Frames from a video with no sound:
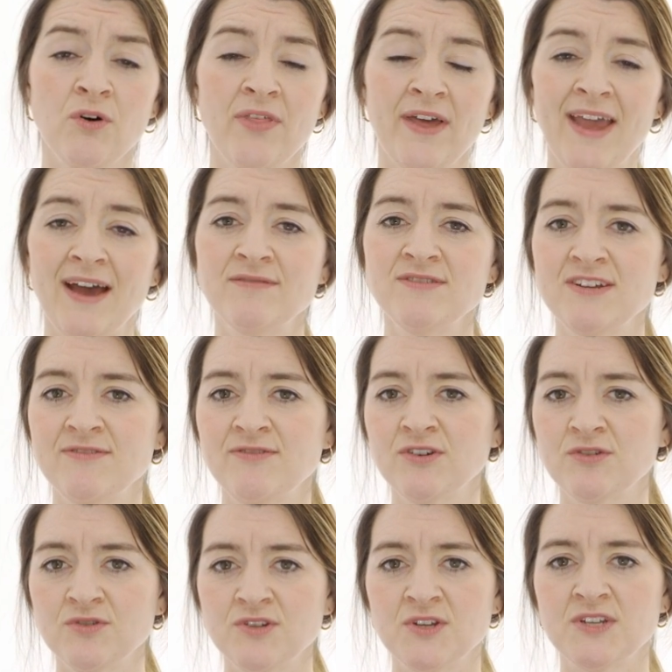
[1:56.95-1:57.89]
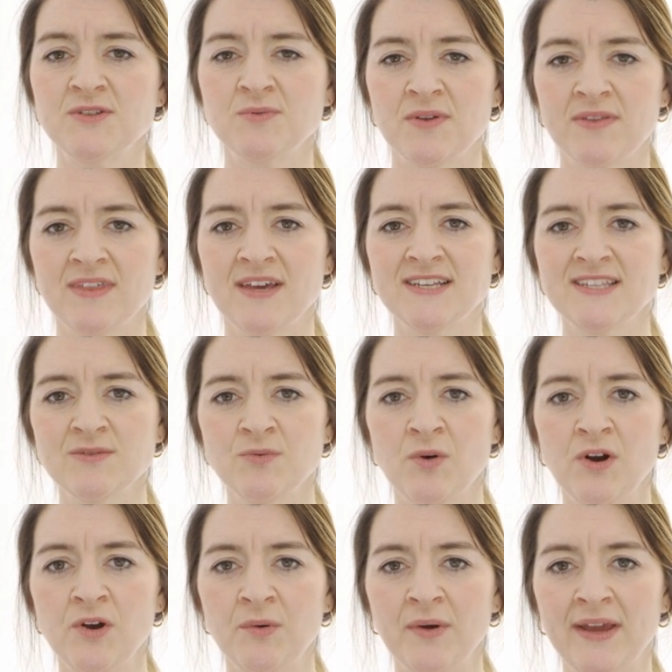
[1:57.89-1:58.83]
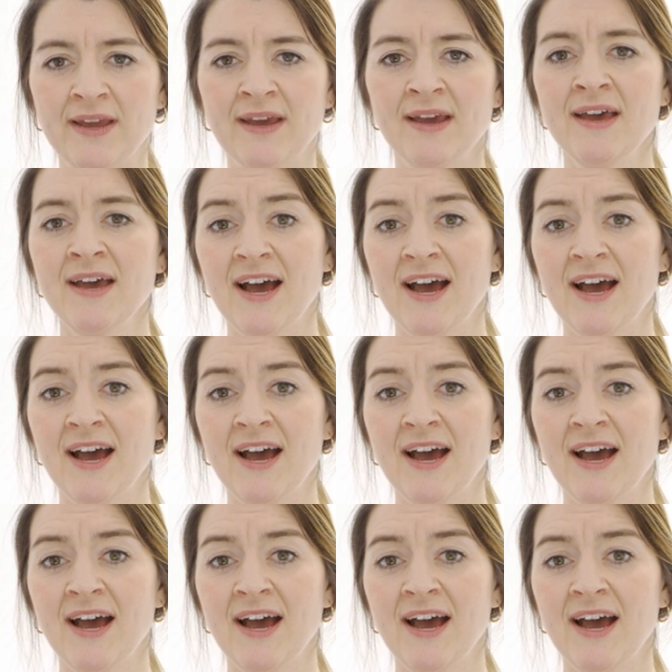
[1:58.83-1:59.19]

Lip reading: they have difficulties with their swallowing